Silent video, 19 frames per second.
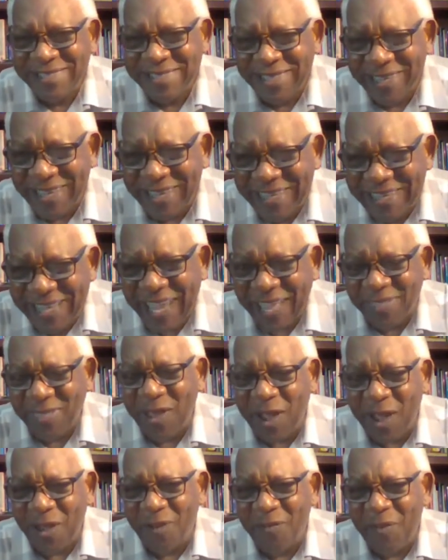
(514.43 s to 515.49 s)

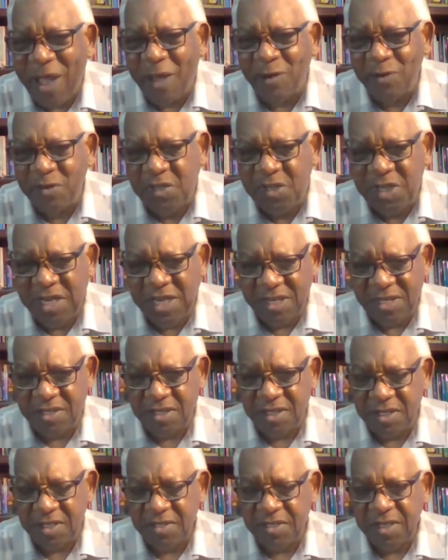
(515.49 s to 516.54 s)
together about
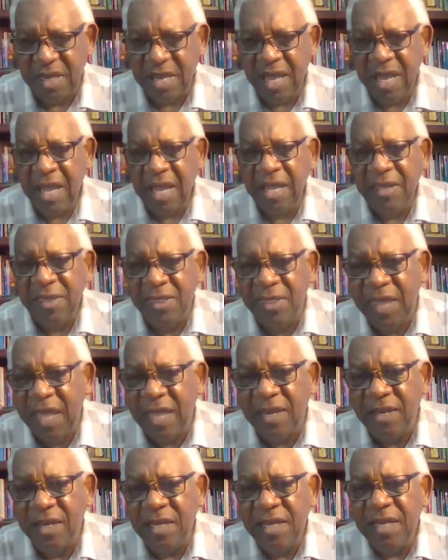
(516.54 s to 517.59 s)
Jesus
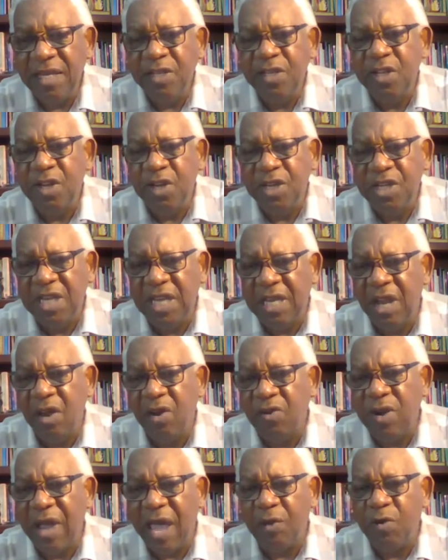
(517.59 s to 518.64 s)
than to get
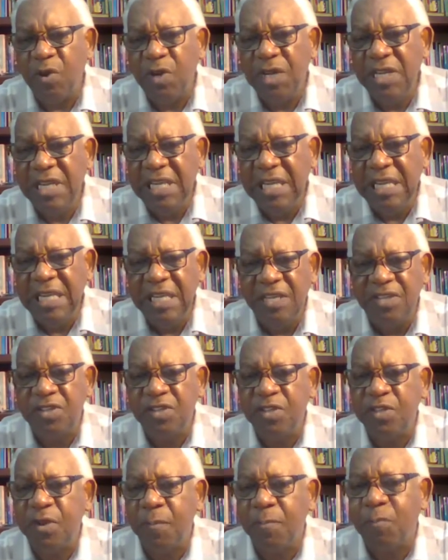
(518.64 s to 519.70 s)
on our knees
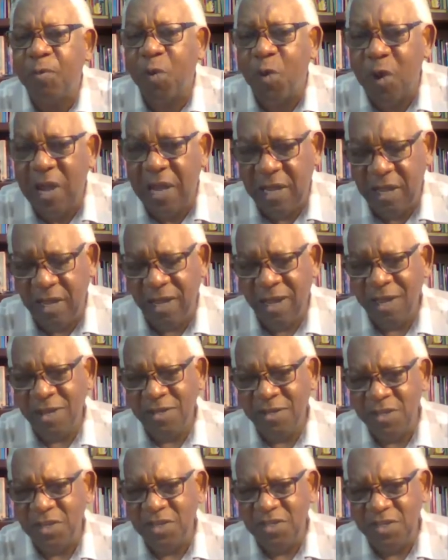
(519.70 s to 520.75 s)
to pray
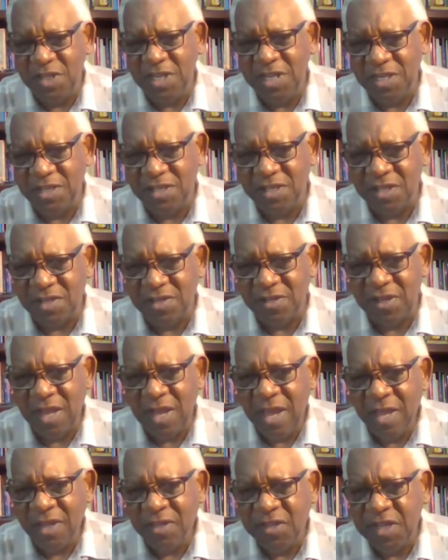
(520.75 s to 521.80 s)
to Jesus.
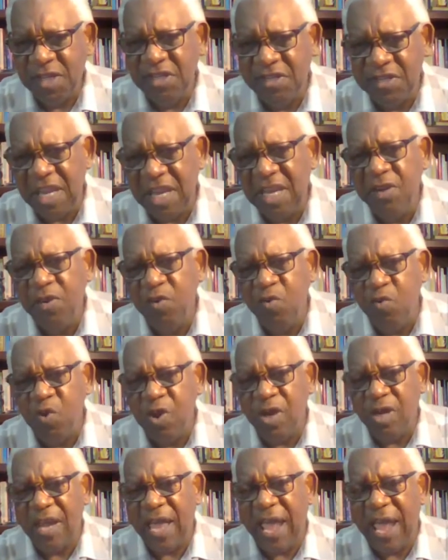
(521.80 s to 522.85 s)
See, Satan
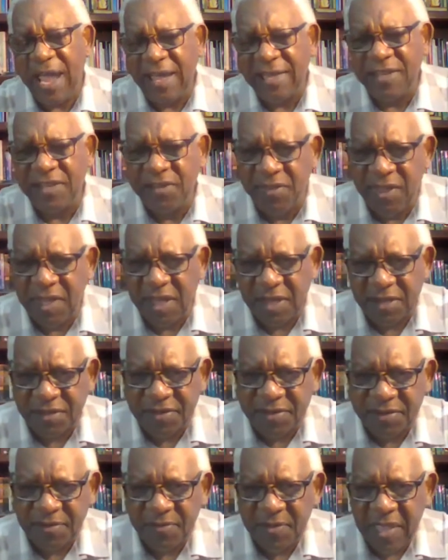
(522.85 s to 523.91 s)
realized
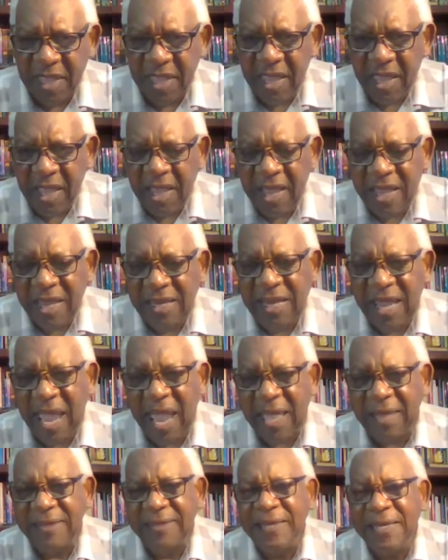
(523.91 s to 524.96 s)
this
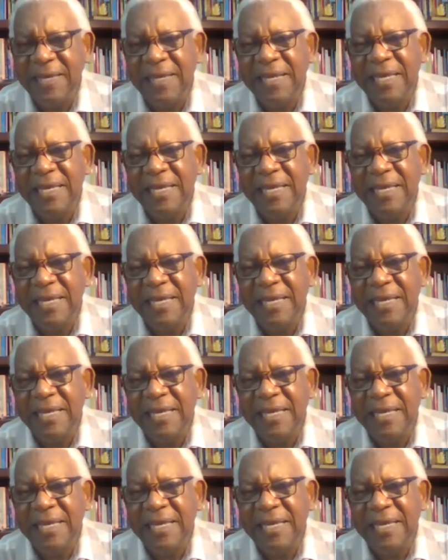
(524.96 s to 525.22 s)
that